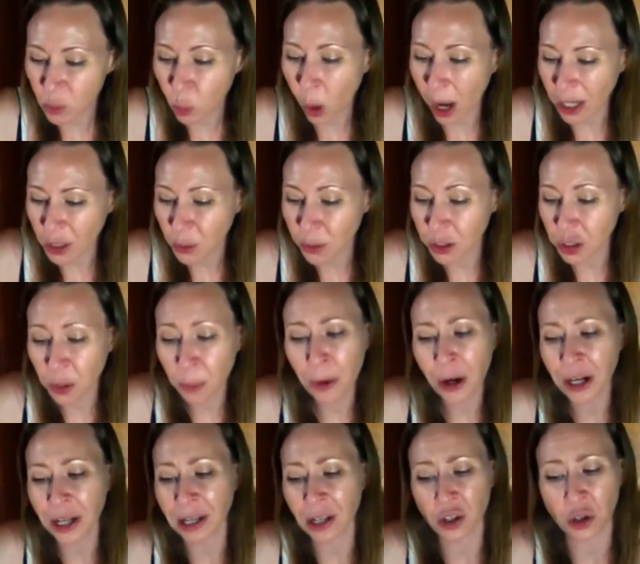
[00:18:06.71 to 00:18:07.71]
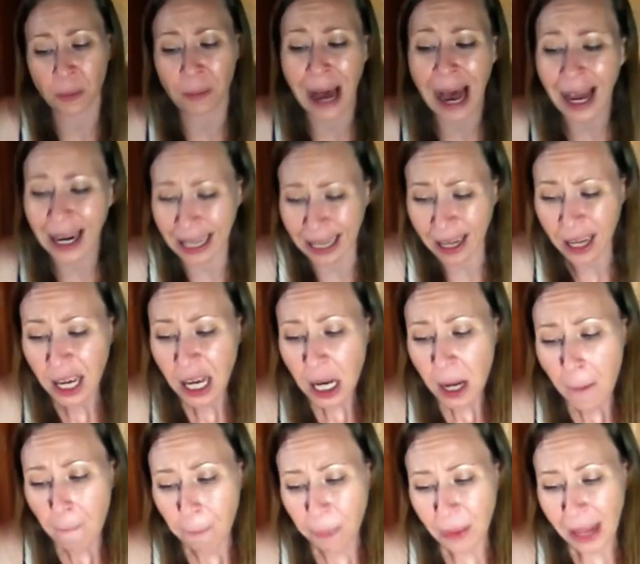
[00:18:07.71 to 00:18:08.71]
Watch what you're putting in your body.
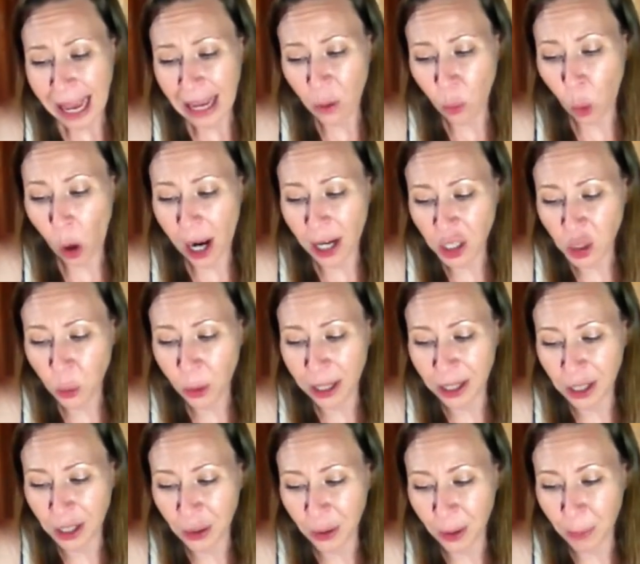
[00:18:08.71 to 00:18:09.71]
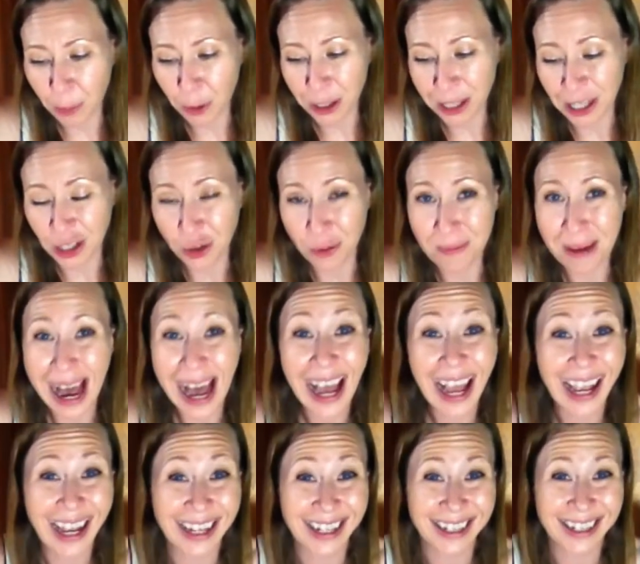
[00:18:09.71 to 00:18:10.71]
And watch what you're putting in your
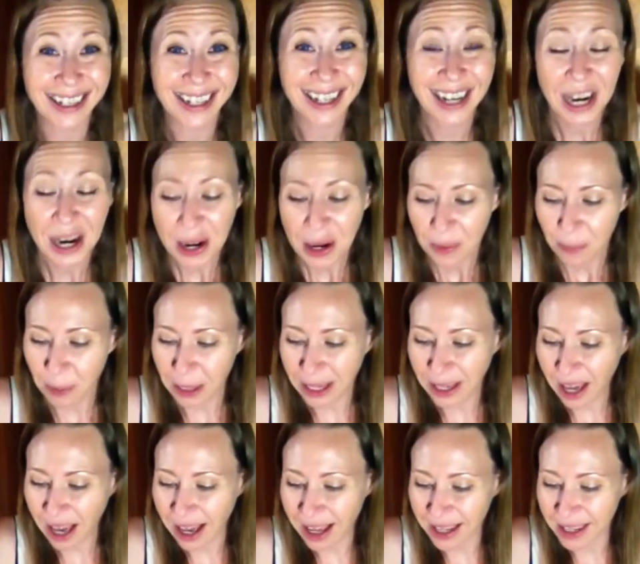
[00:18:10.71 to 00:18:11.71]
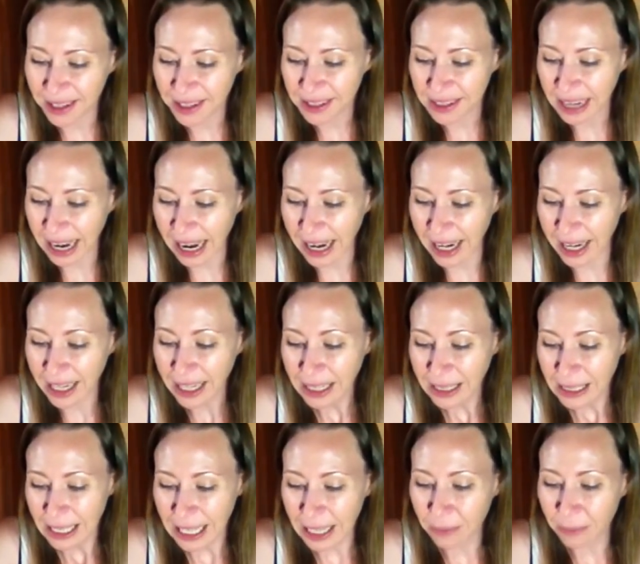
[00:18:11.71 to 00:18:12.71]
mind. Because
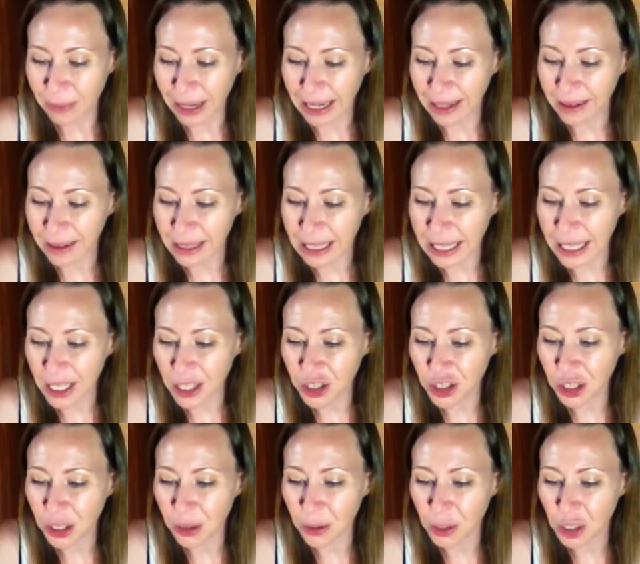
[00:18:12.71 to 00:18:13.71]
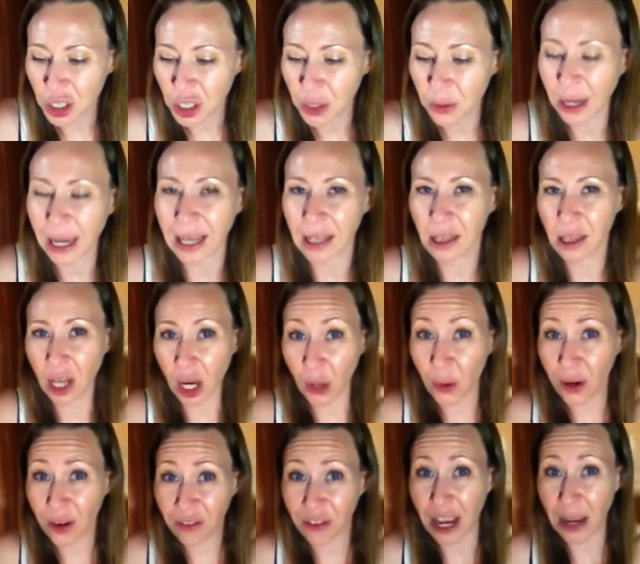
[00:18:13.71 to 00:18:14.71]
it may lead you to a
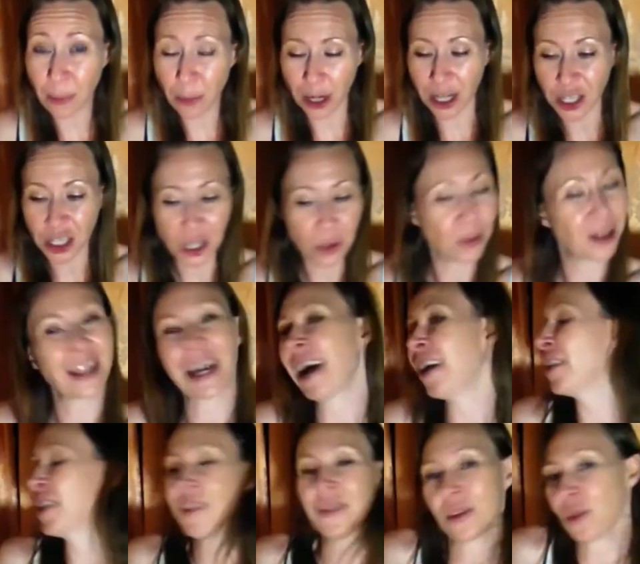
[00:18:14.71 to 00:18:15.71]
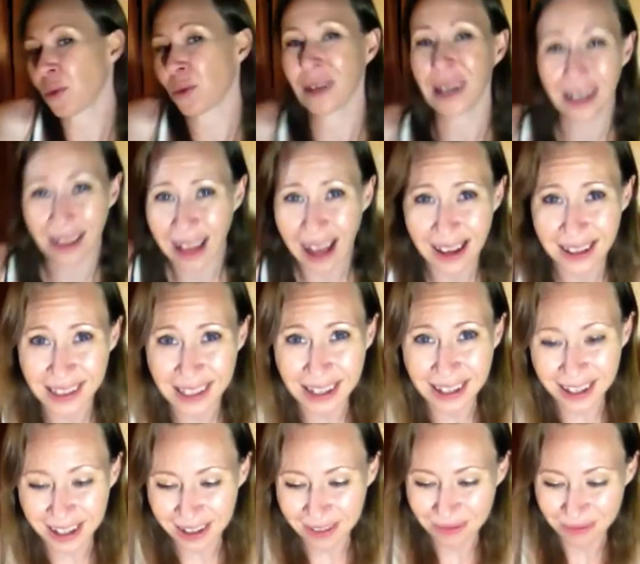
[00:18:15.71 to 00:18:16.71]
lower vibration without even realizing
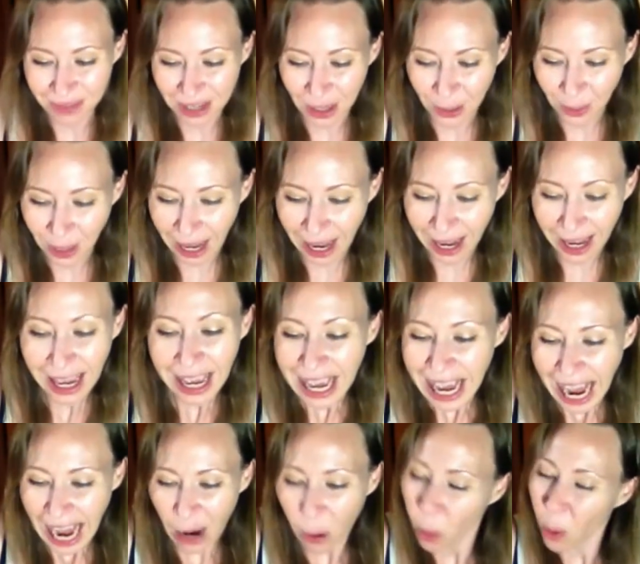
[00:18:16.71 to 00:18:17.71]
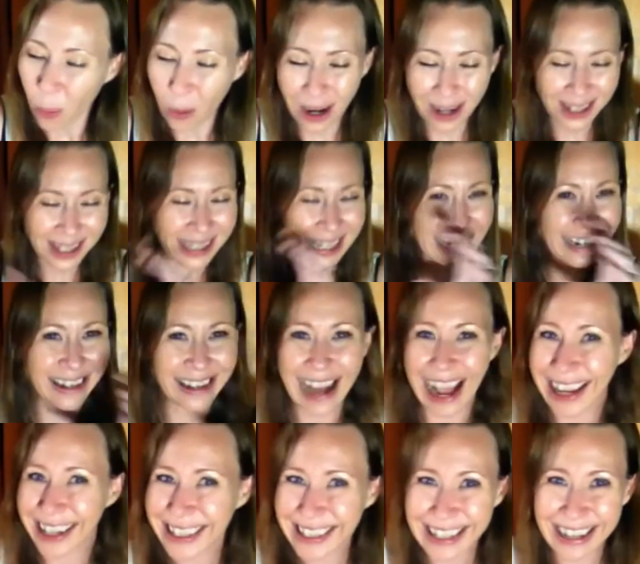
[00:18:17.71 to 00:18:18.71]
it. Okay, and we want to stay
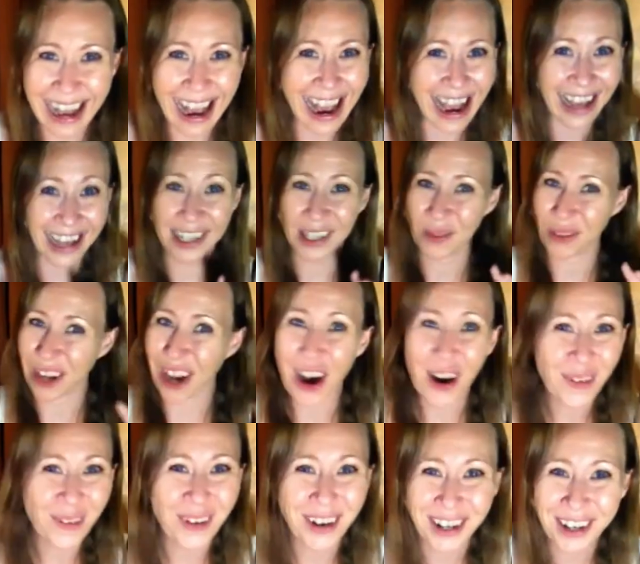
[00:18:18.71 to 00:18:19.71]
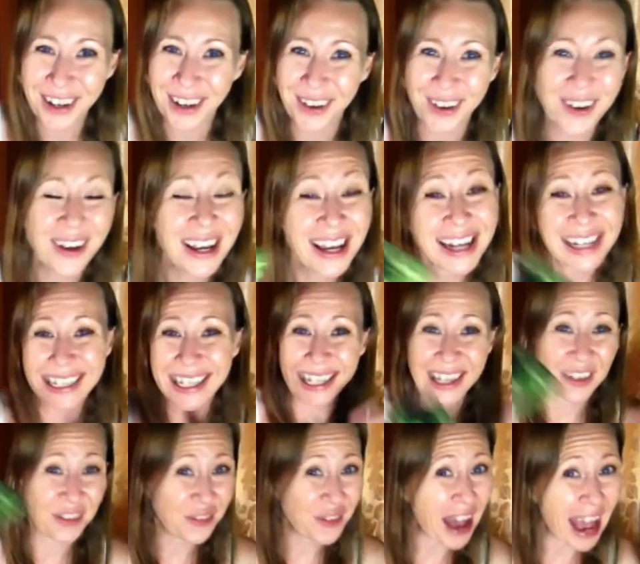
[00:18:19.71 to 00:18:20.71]
nice and high because we all want to go to
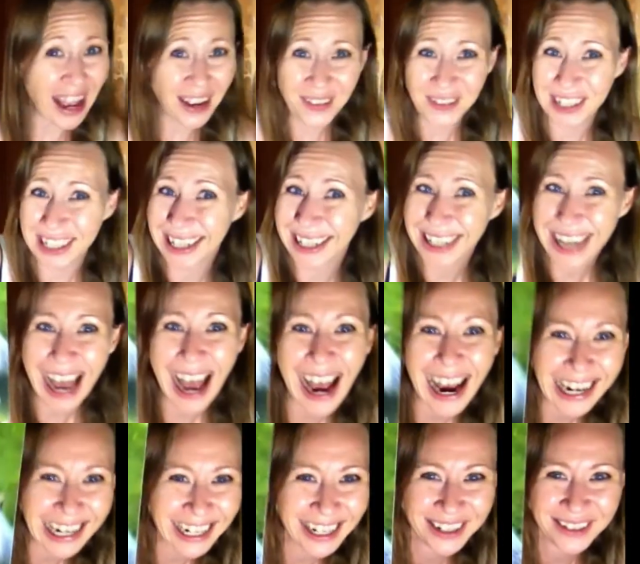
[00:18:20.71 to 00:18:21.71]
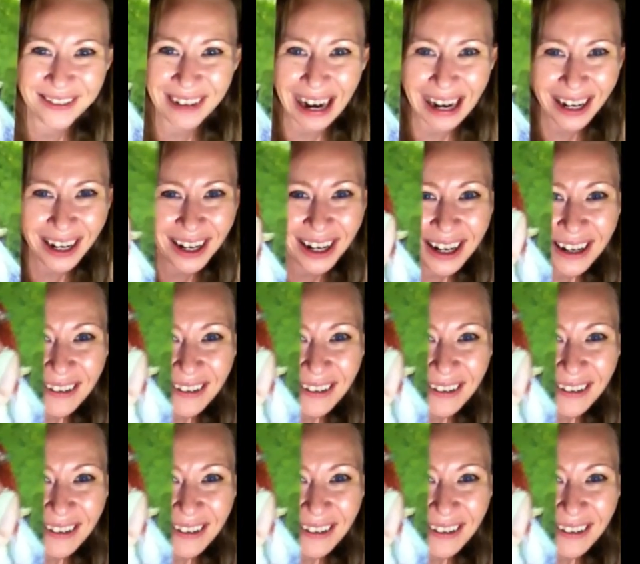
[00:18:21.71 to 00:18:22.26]
the 5D and higher, right?